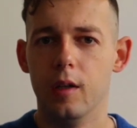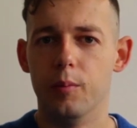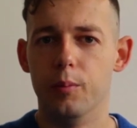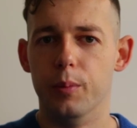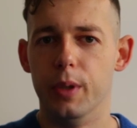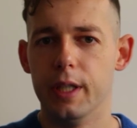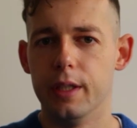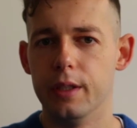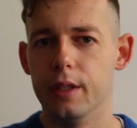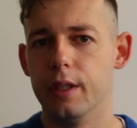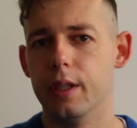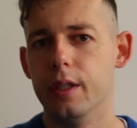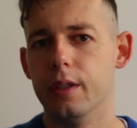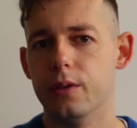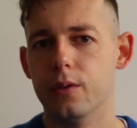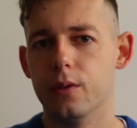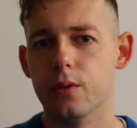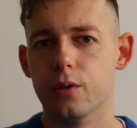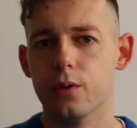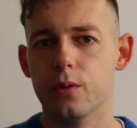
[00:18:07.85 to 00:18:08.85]
bring the
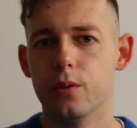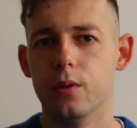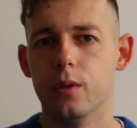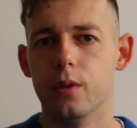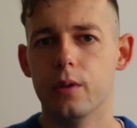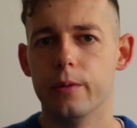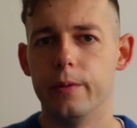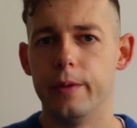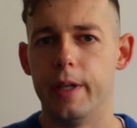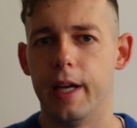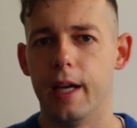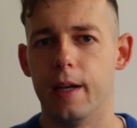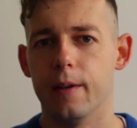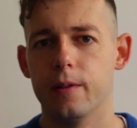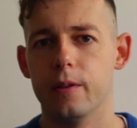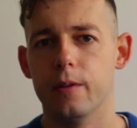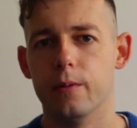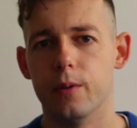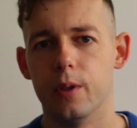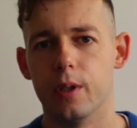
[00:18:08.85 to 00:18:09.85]
kids to school, we
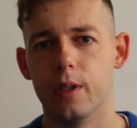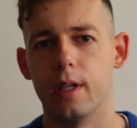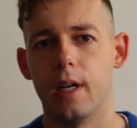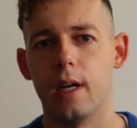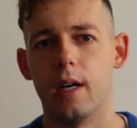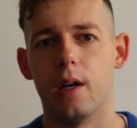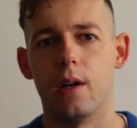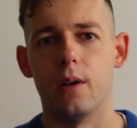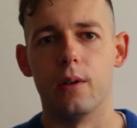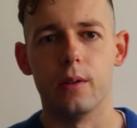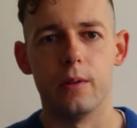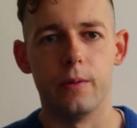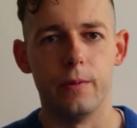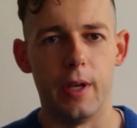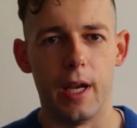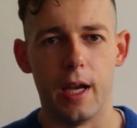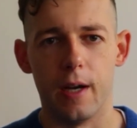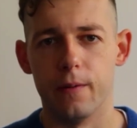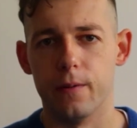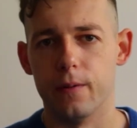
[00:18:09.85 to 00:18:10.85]
have to work out,
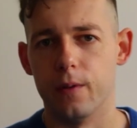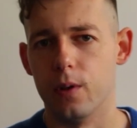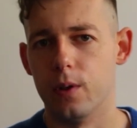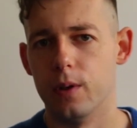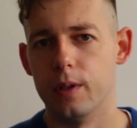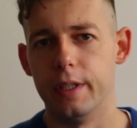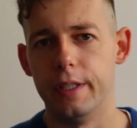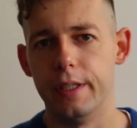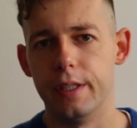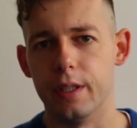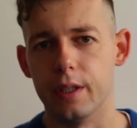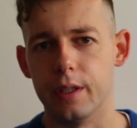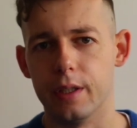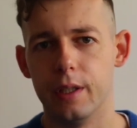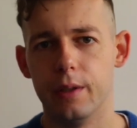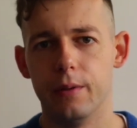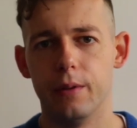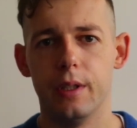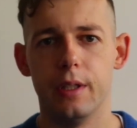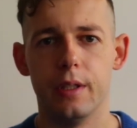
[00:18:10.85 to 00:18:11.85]
we have all these
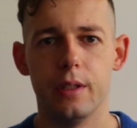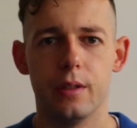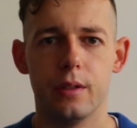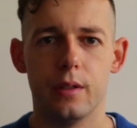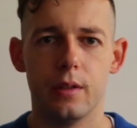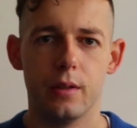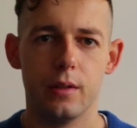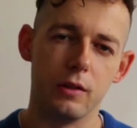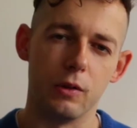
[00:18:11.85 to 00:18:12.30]
activities.